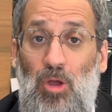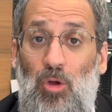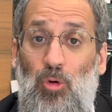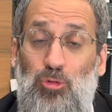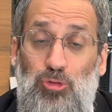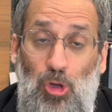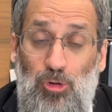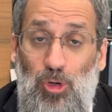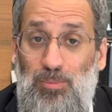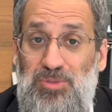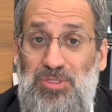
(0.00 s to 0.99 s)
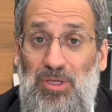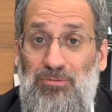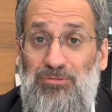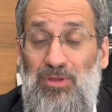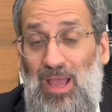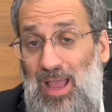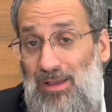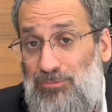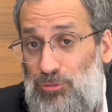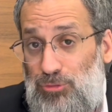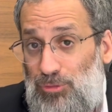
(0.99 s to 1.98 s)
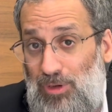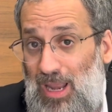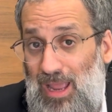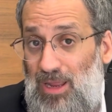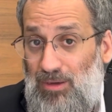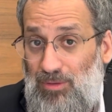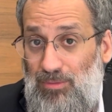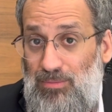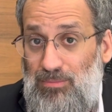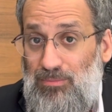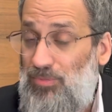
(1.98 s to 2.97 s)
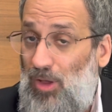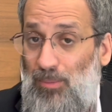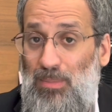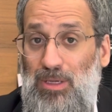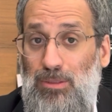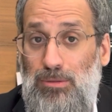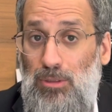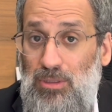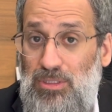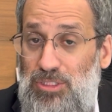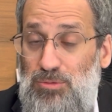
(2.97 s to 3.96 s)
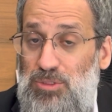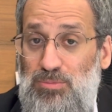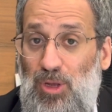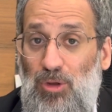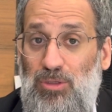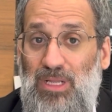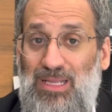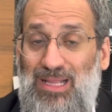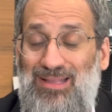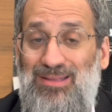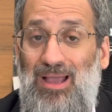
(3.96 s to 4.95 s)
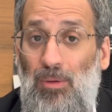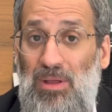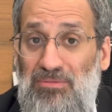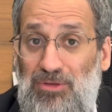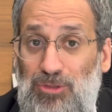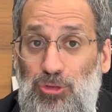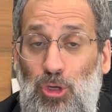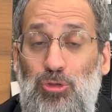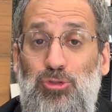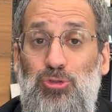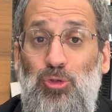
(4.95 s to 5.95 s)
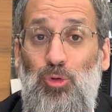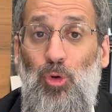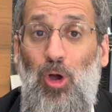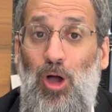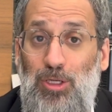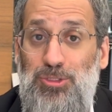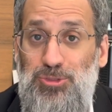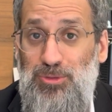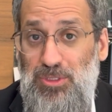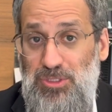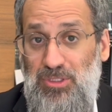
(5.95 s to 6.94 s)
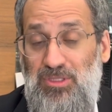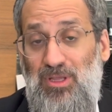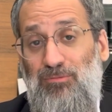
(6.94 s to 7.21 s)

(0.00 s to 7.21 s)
who don't observe have who to rely on. There are many authorities which may hold their ground. However, those who are stringent,